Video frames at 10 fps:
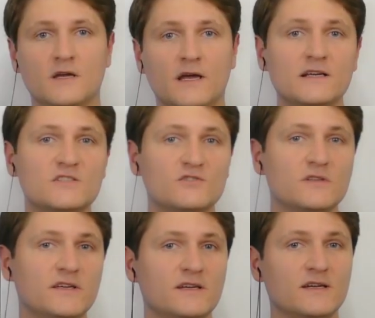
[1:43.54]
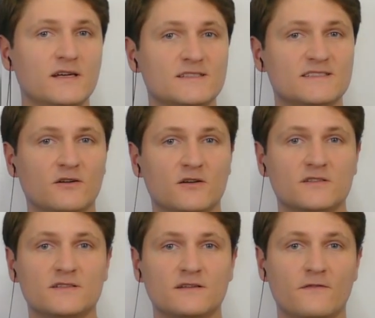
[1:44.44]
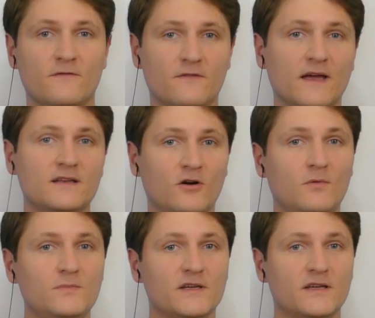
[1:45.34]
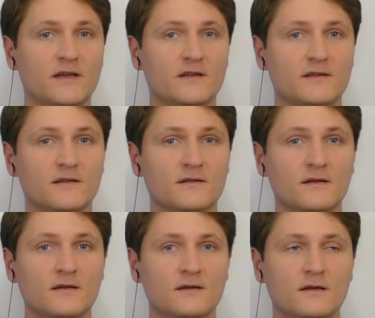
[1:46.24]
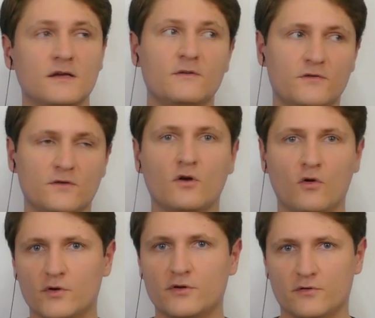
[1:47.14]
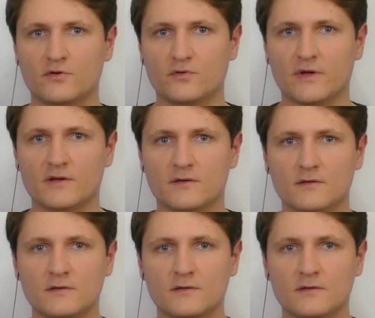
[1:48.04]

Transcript: Actually, it's not that complicated if you know what you're doing.